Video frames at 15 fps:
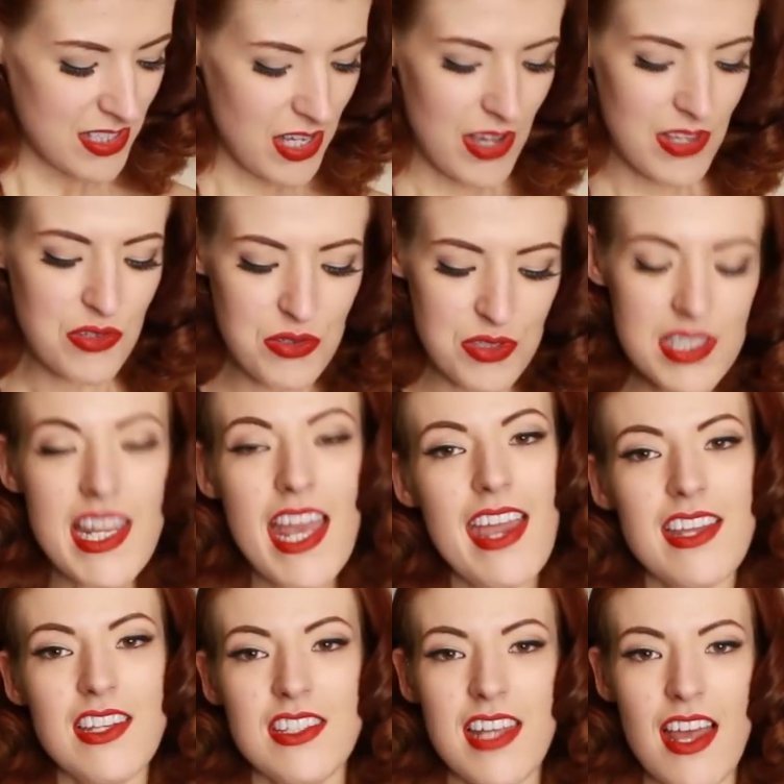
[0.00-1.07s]
so I thought
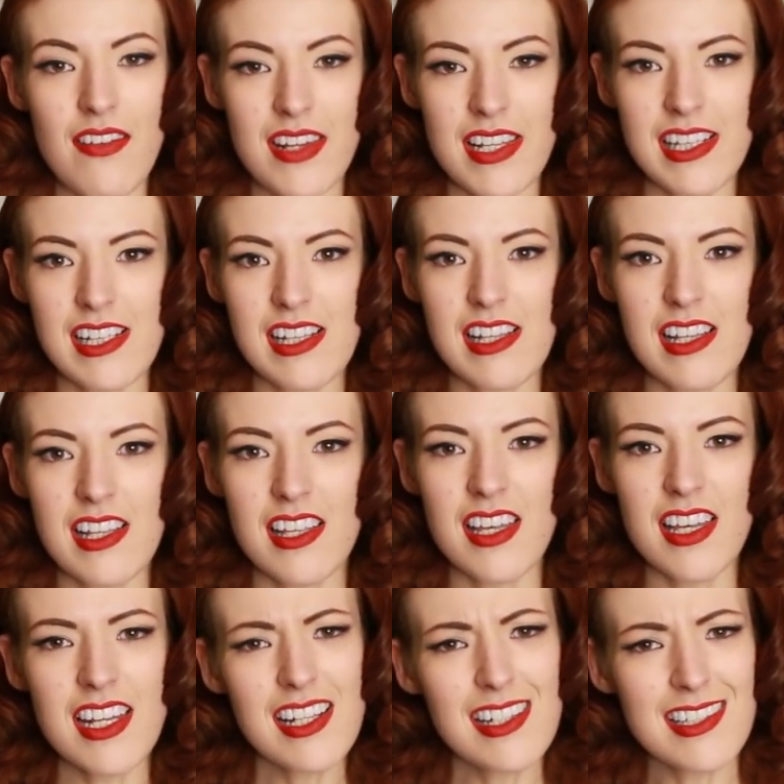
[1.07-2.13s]
today I'd just have a little,
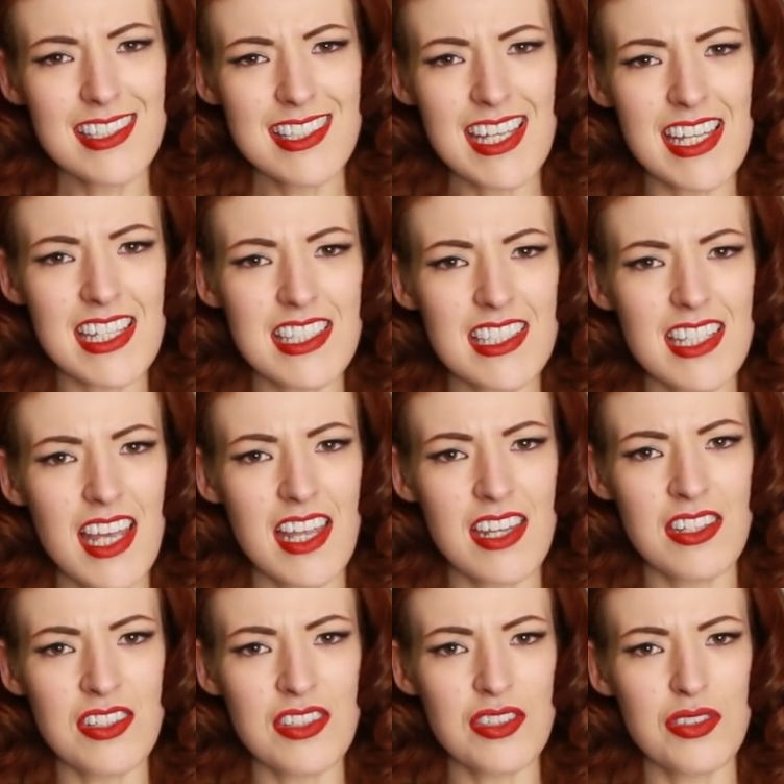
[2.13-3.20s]
a little sit
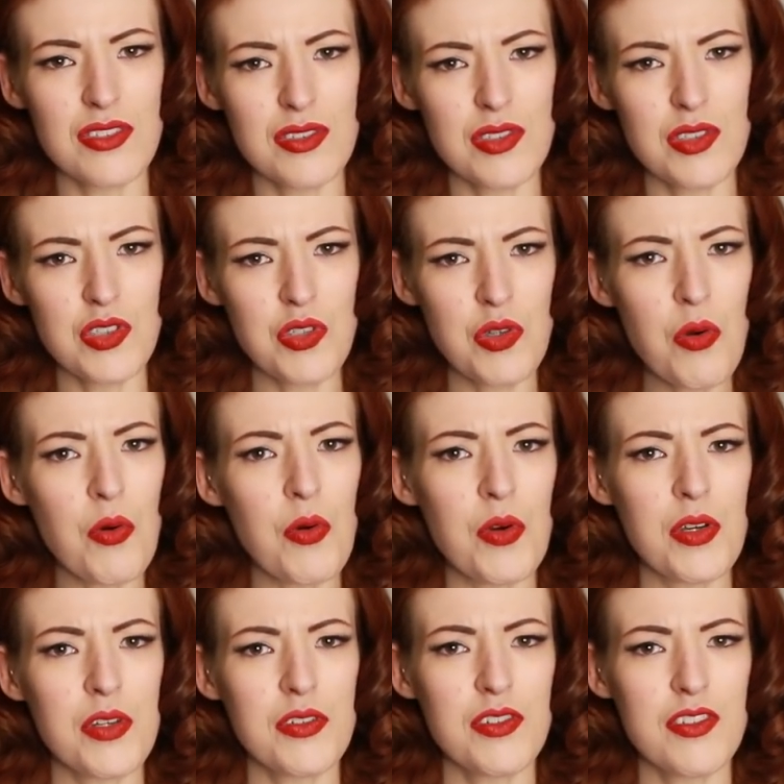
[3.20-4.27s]
and
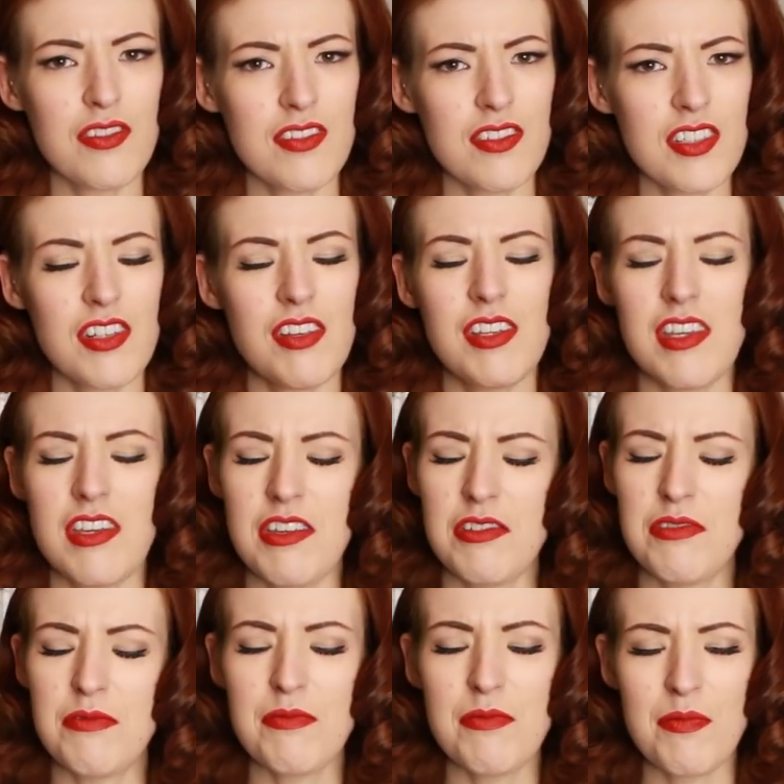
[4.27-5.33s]
talk to
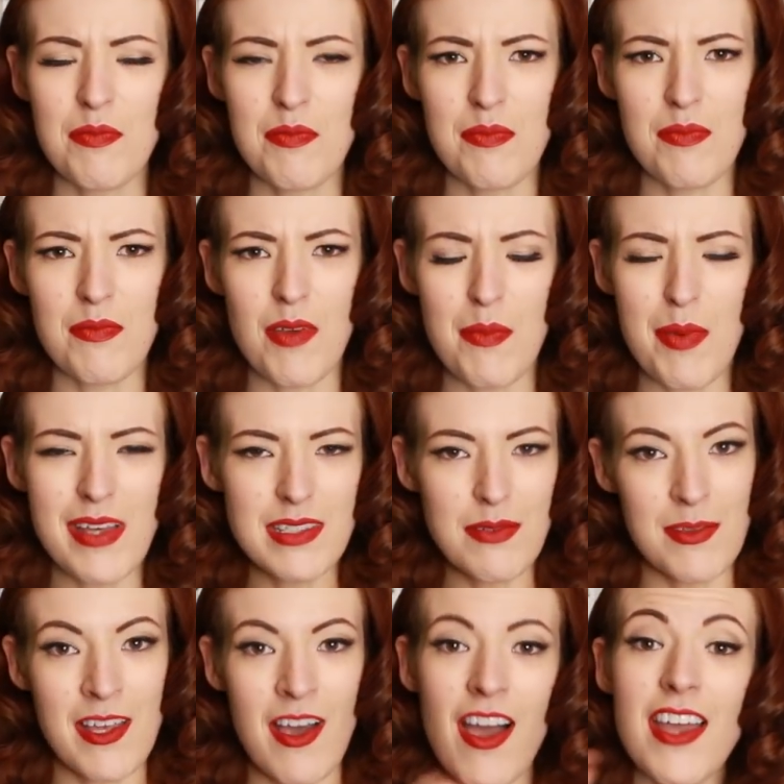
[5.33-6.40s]
you about
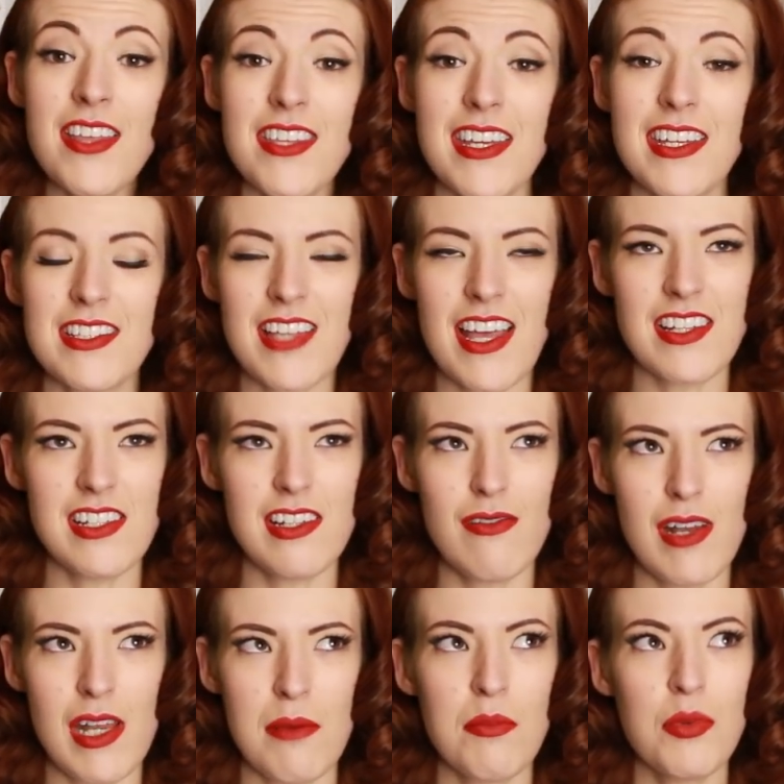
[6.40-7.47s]
something that I think is actually
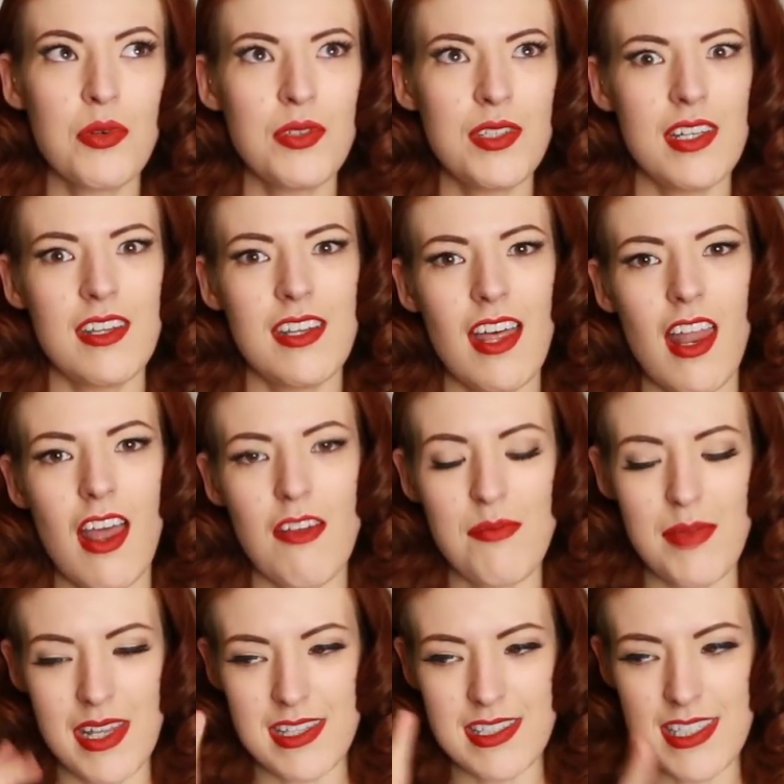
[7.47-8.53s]
really important and
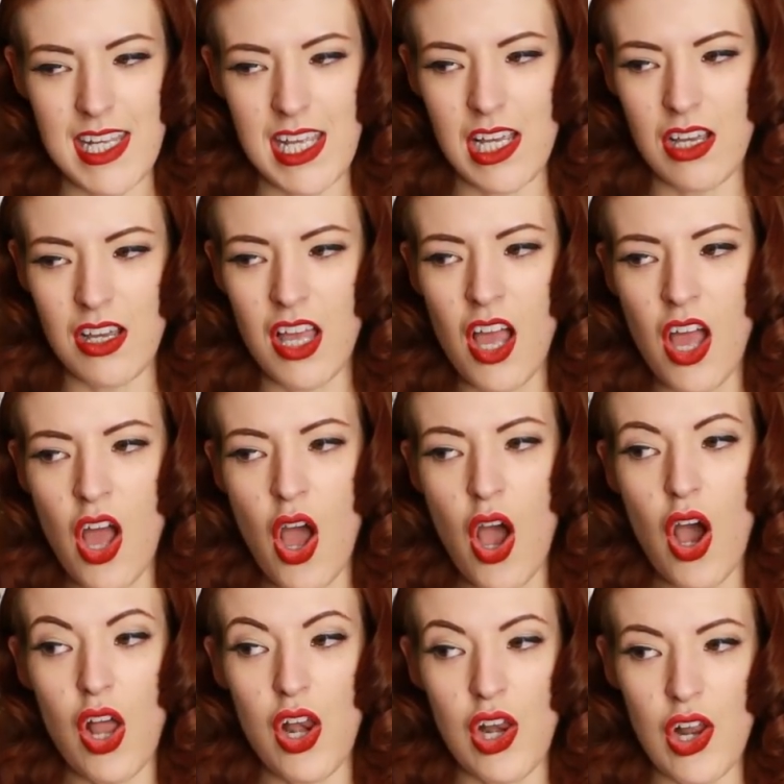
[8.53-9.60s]
I've been seeing
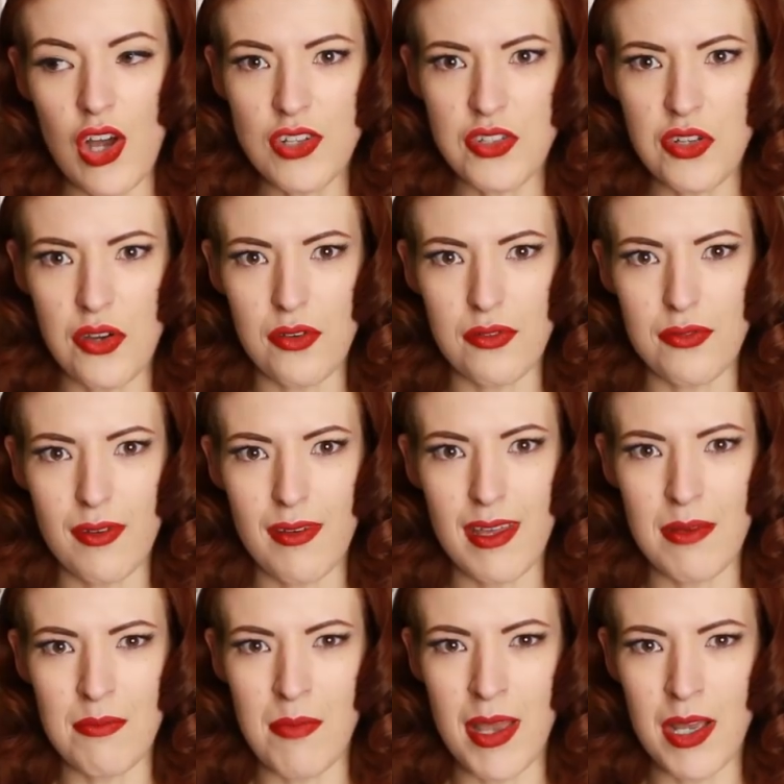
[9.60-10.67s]
a lot of
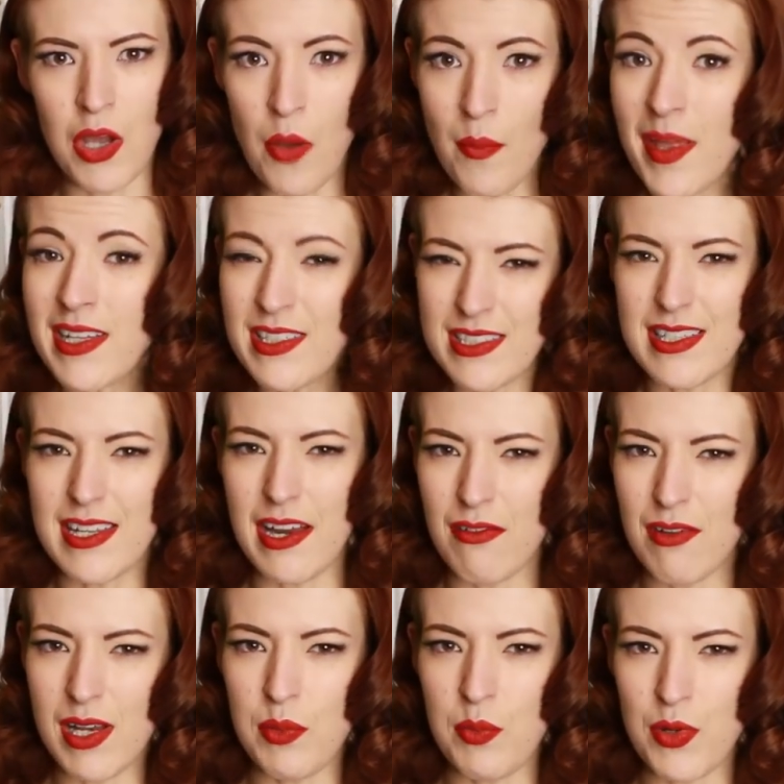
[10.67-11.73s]
in my comments that I
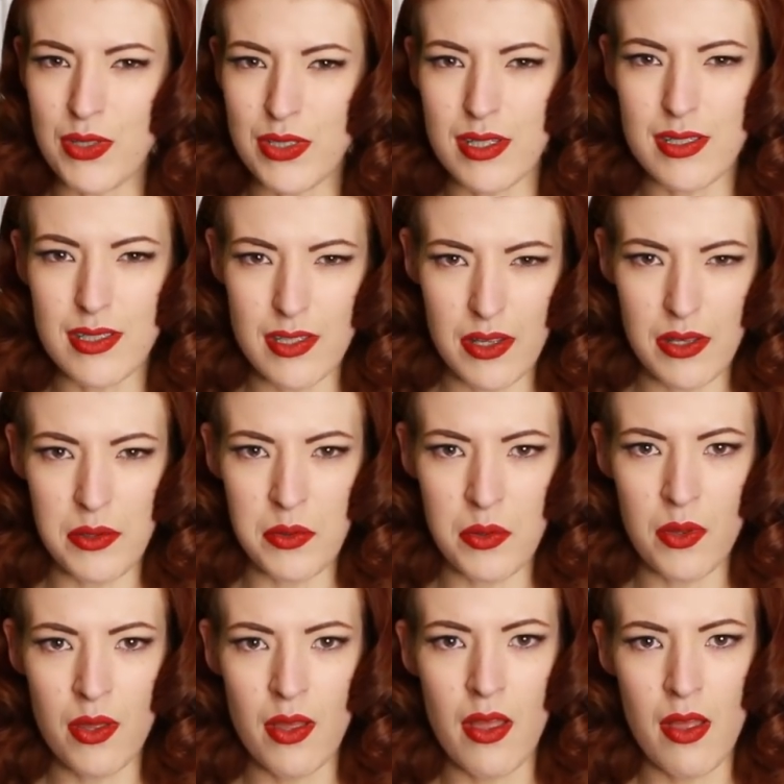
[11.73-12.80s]
really wanted to
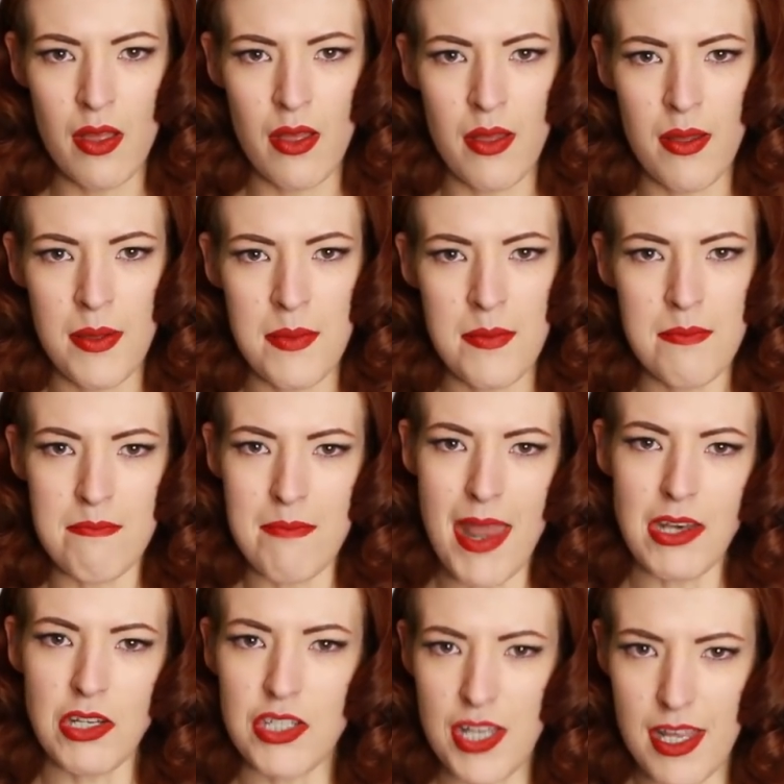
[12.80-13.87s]

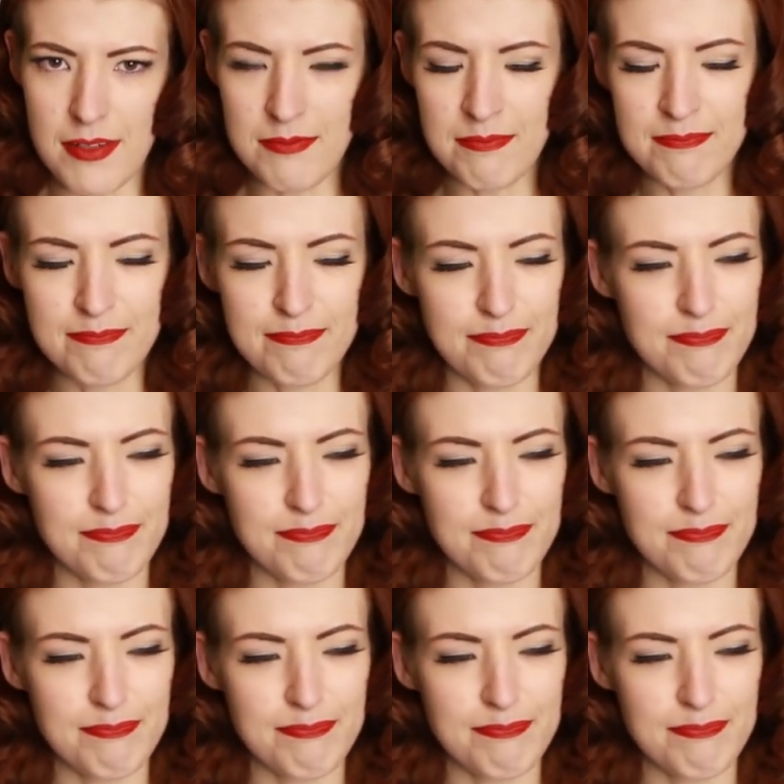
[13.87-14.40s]
mention.